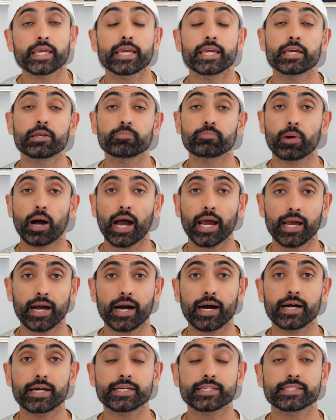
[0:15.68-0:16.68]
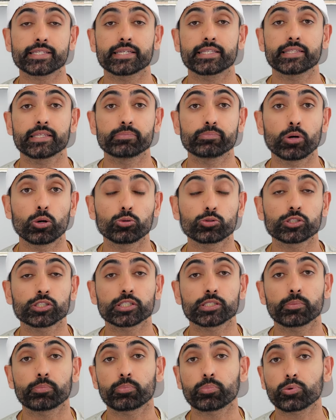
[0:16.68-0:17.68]
In my eyes, the most
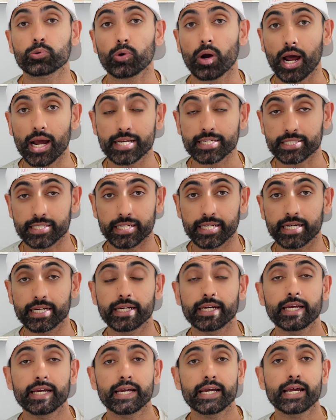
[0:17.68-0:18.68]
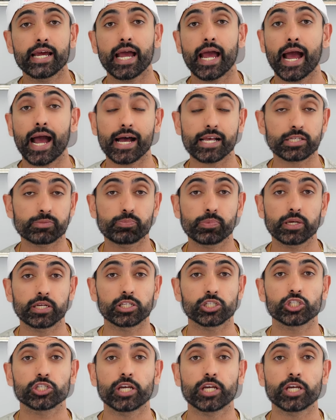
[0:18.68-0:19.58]
surprising has been